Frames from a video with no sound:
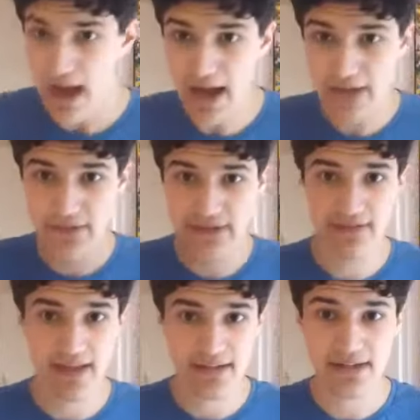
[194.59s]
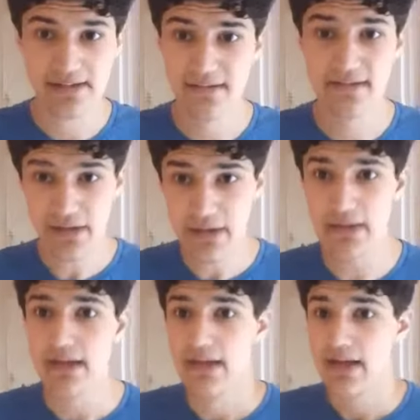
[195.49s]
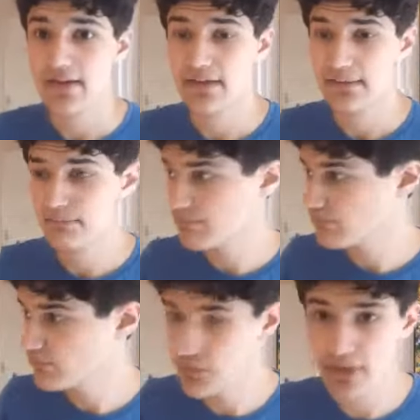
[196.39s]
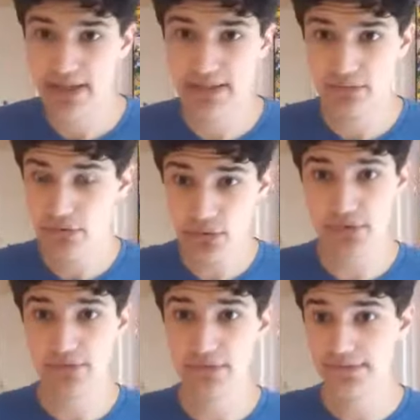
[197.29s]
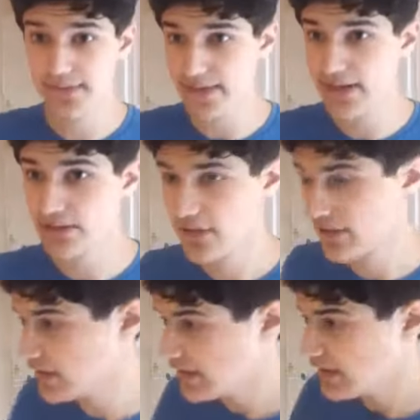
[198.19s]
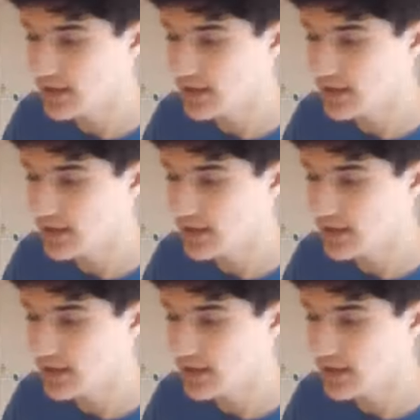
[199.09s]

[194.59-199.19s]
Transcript: I think that he's still a really resourceful teenager.